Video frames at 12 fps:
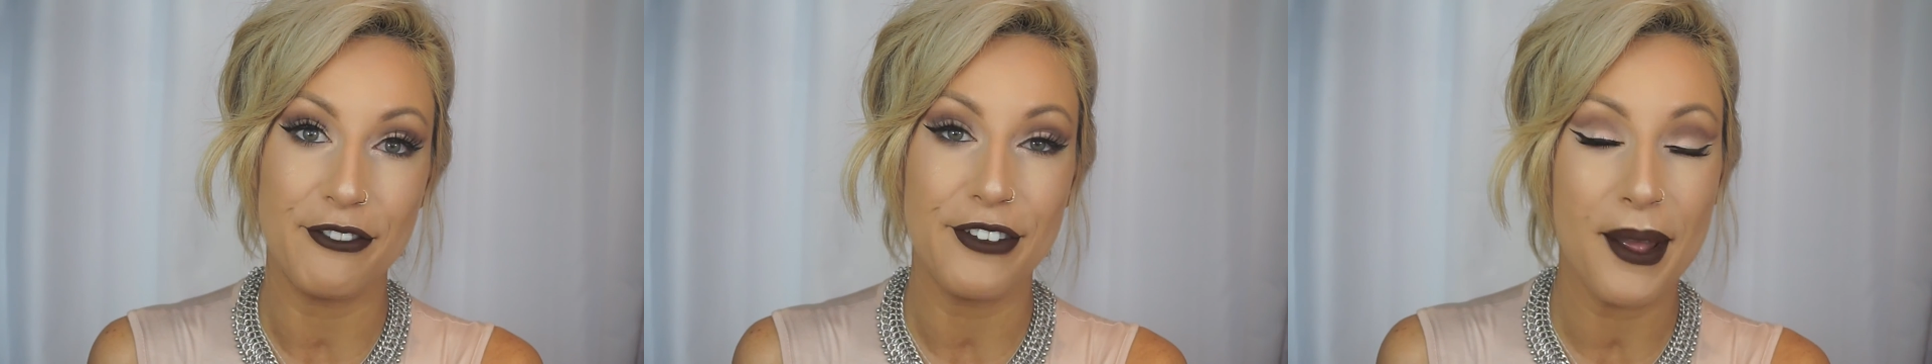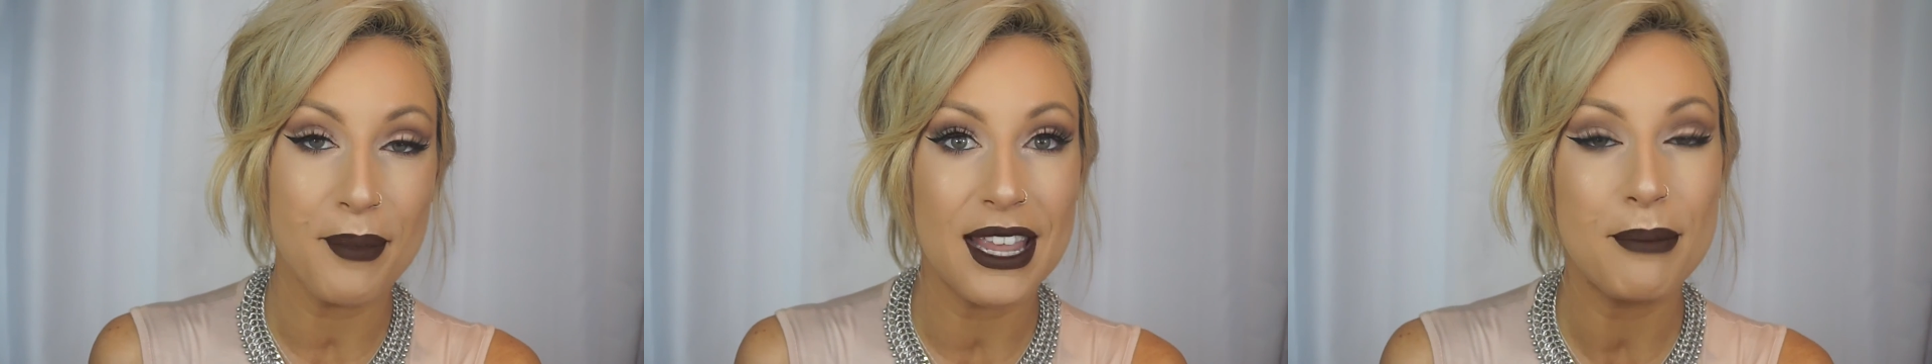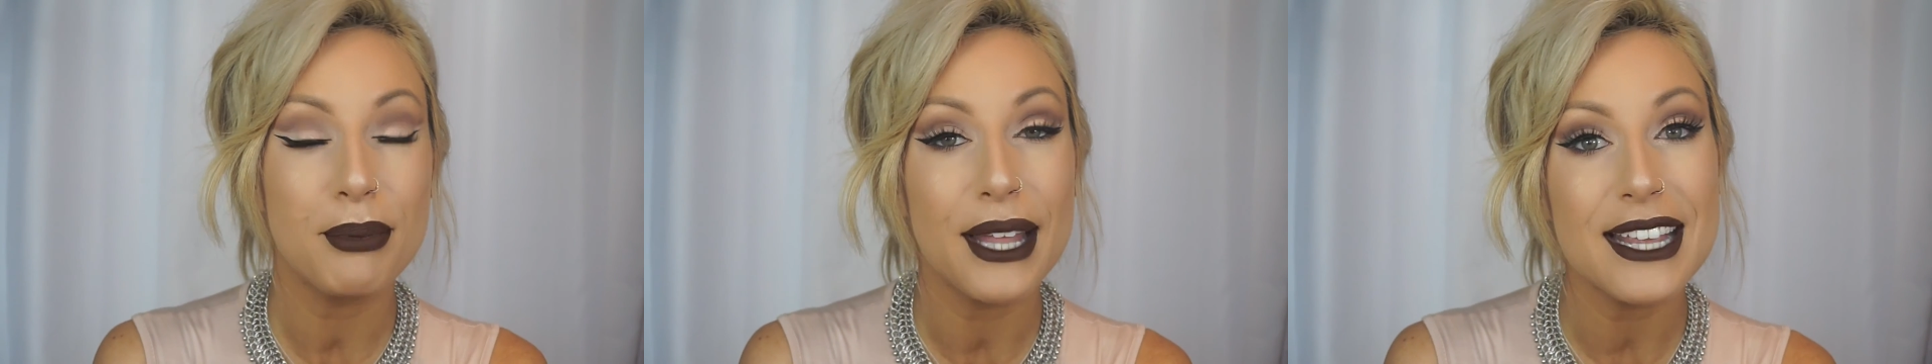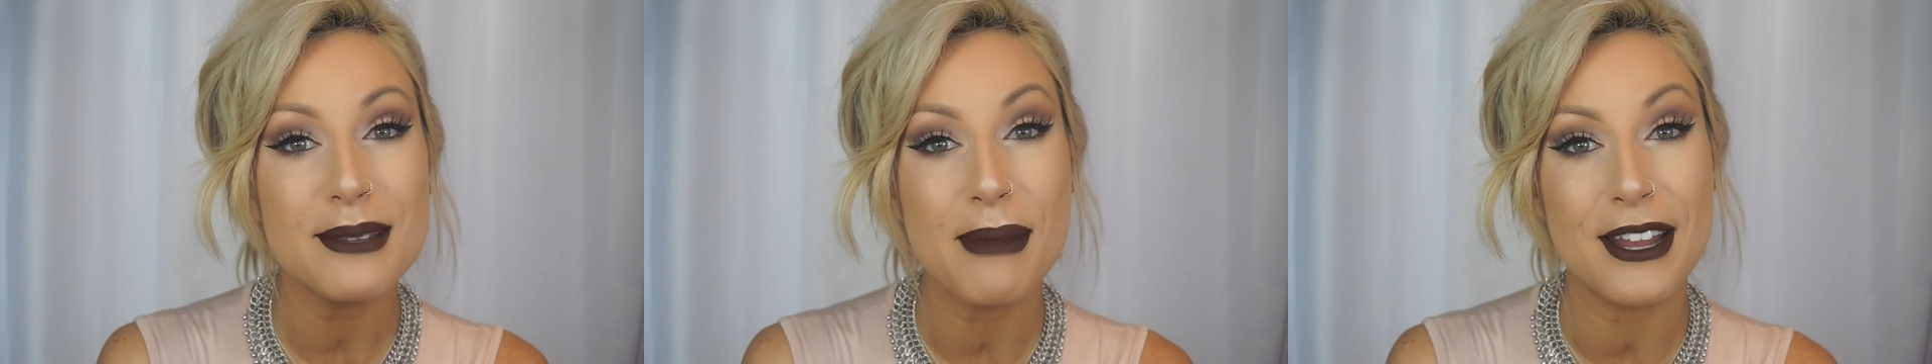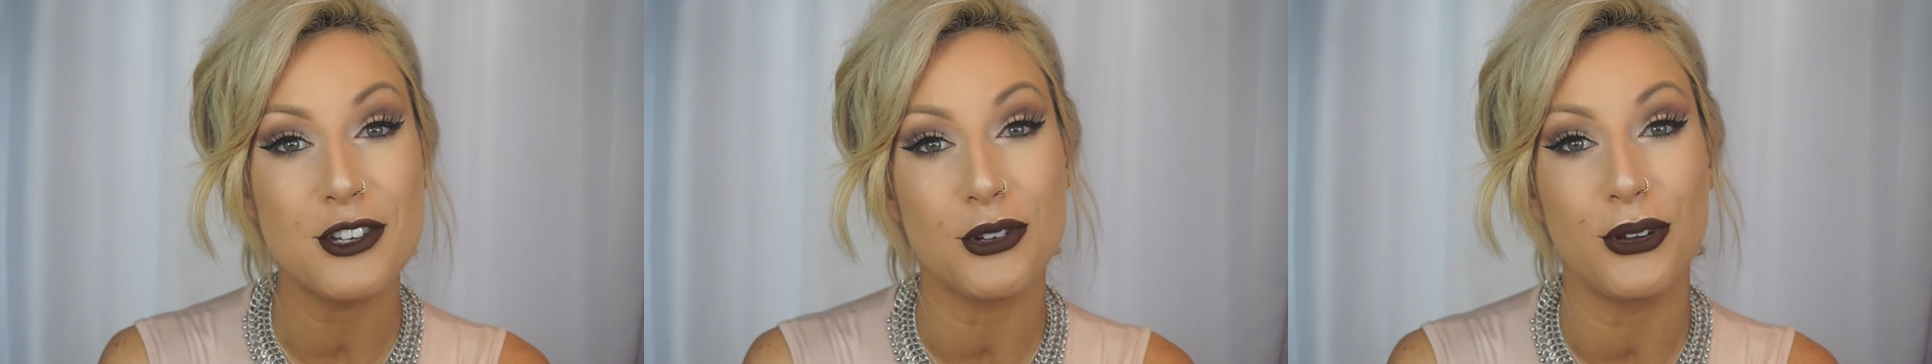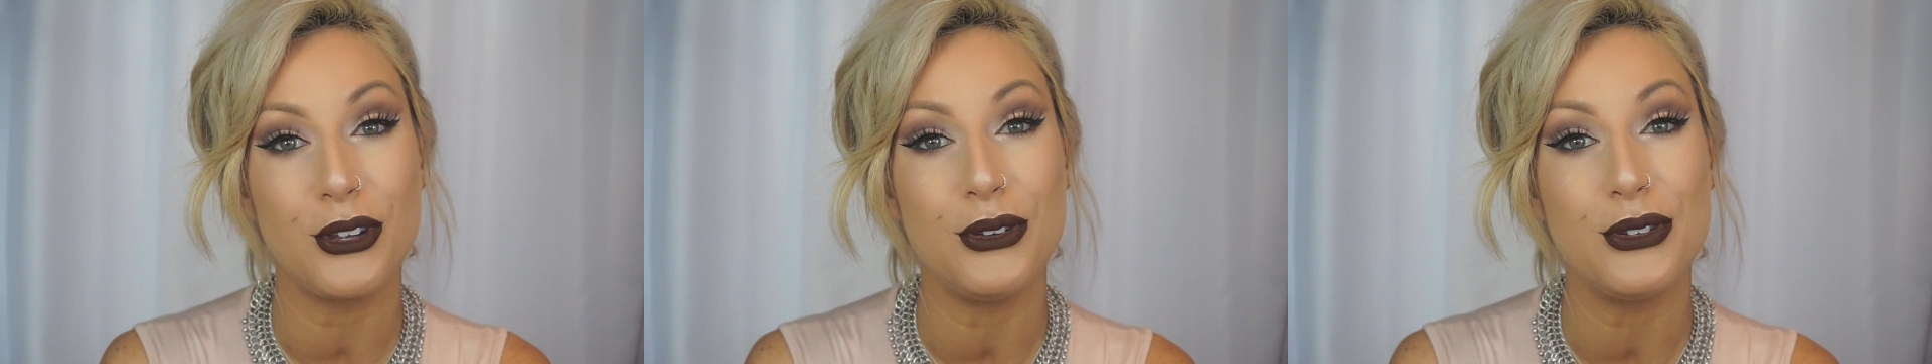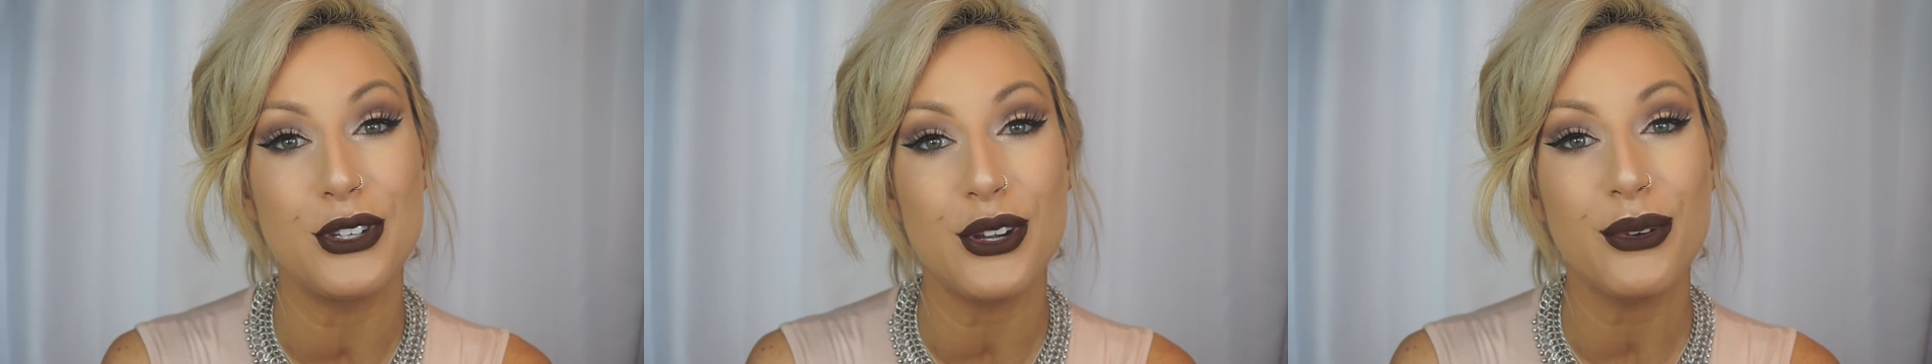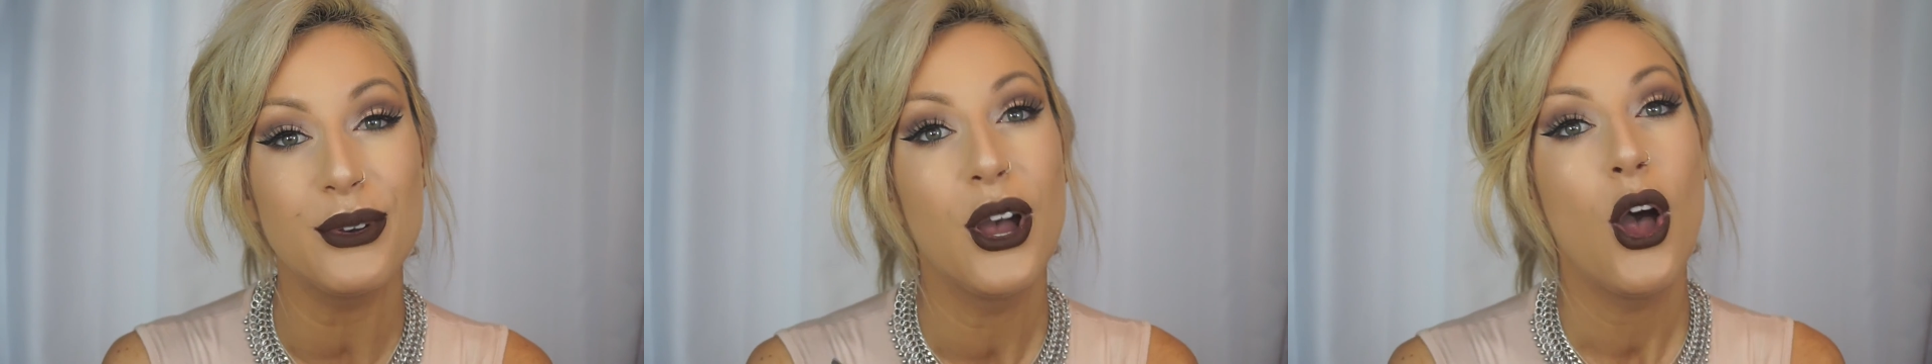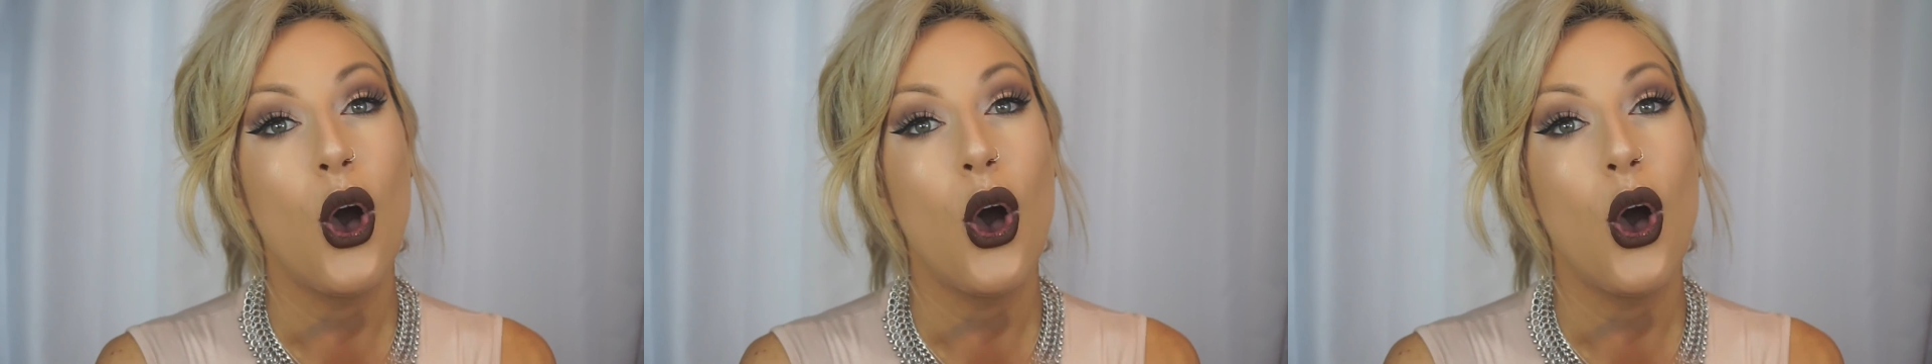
family, please make sure you do.